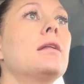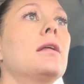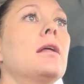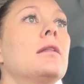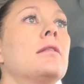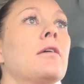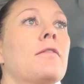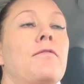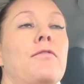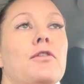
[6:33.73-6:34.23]

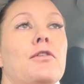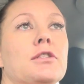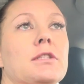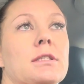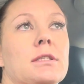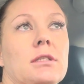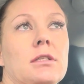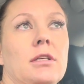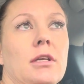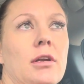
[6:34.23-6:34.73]
the
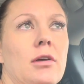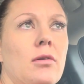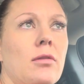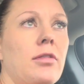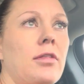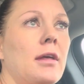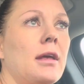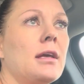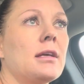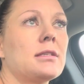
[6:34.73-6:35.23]
first, you know,
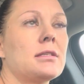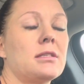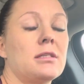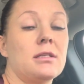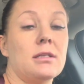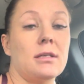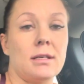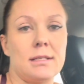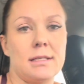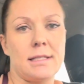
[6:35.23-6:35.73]
thing is
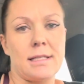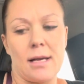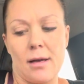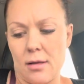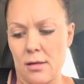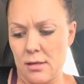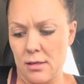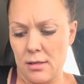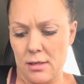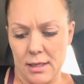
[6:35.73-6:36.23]
to
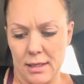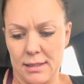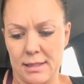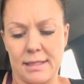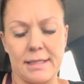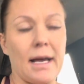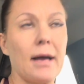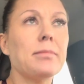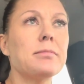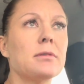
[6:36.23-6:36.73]

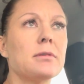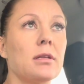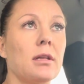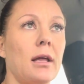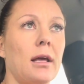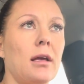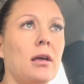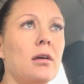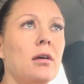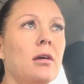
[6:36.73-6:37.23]
accept,
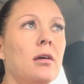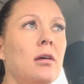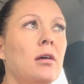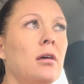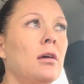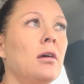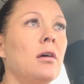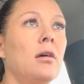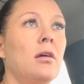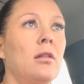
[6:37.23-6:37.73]
like,
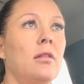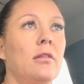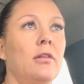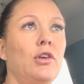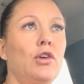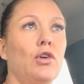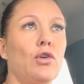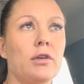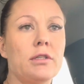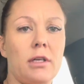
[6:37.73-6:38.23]

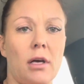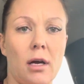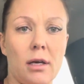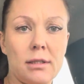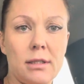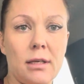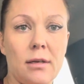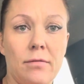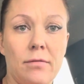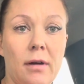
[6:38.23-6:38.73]
your
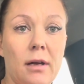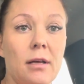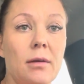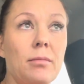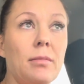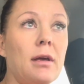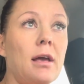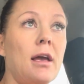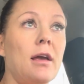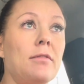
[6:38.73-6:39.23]
toxic
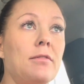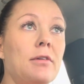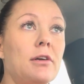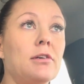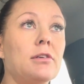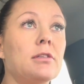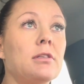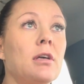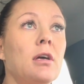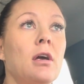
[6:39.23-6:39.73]
fucking
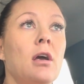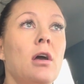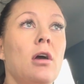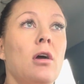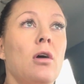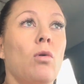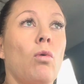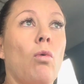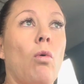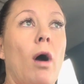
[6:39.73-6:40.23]
behaviors,
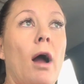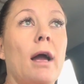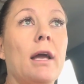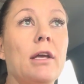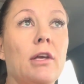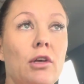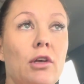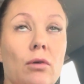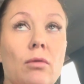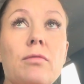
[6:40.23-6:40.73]
why
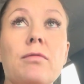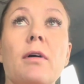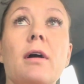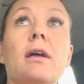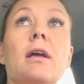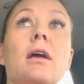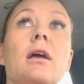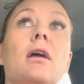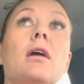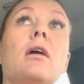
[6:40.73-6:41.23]
you
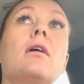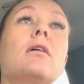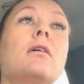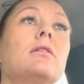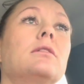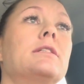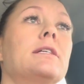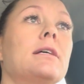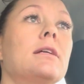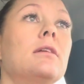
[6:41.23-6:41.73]

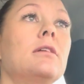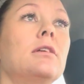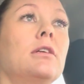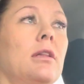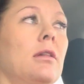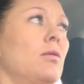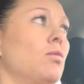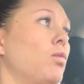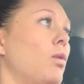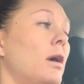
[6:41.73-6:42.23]
fucking did
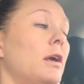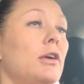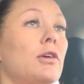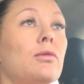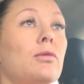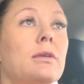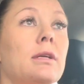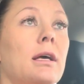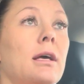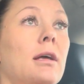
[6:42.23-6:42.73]
what
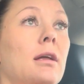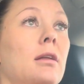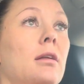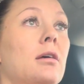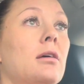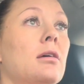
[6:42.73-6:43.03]
you did,